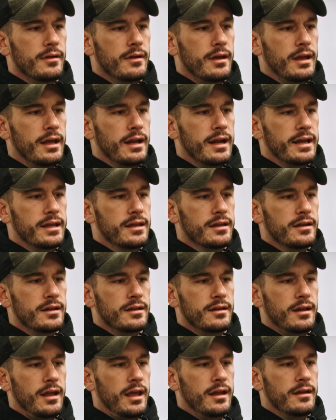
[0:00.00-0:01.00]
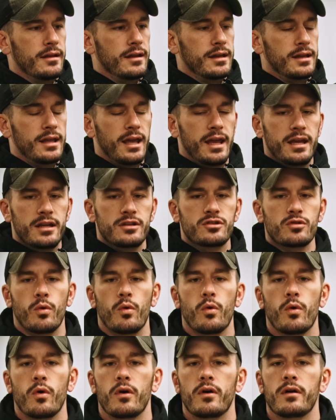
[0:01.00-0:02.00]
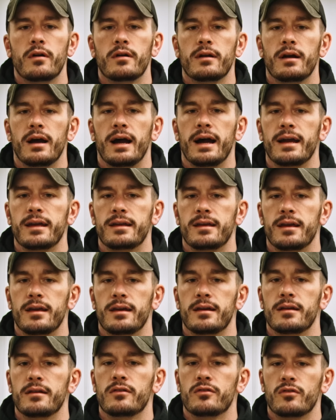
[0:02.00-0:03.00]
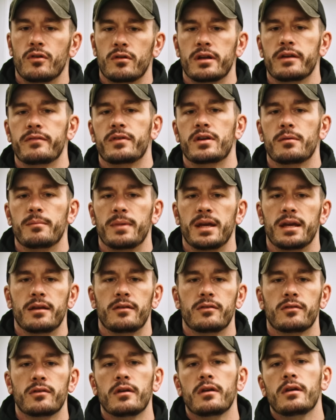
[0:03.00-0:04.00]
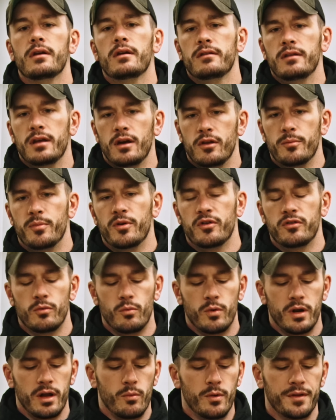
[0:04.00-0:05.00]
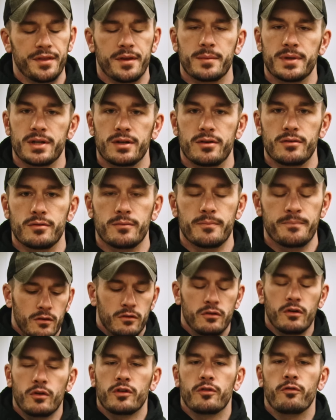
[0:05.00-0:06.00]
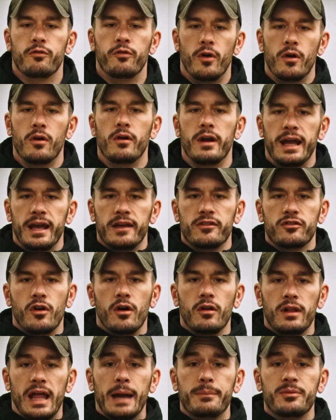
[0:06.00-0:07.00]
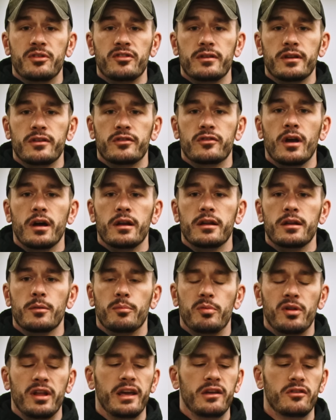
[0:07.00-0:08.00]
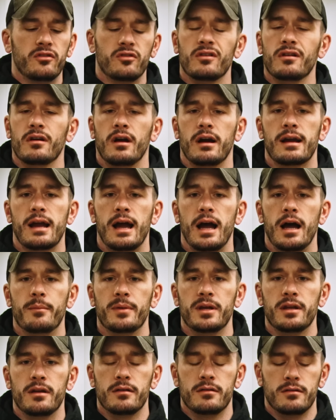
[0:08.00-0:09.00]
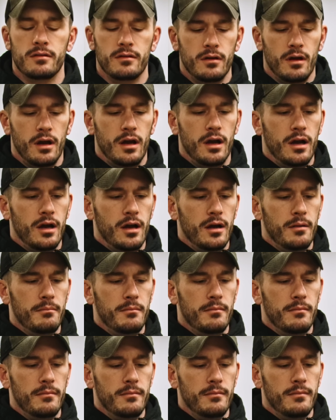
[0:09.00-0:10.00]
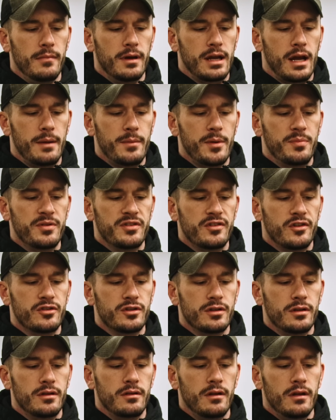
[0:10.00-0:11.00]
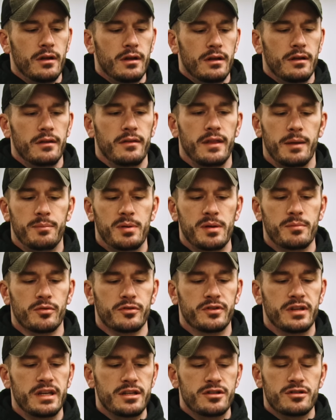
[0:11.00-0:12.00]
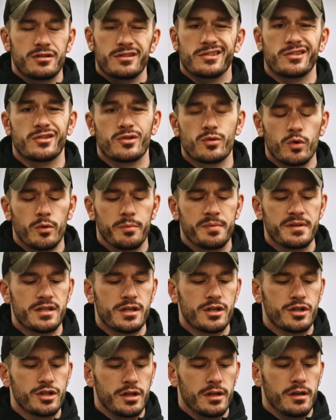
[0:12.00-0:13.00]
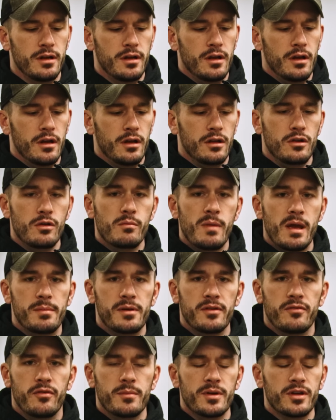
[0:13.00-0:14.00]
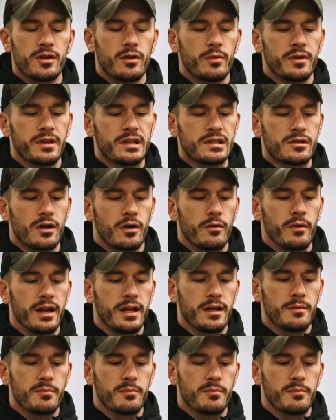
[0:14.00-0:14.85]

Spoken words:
and I can engage, or I can start giving commands, tell the person what I want them to do. So as far as collapsing this gun into place, a common position that people teach is the stool position. You may be familiar with this already,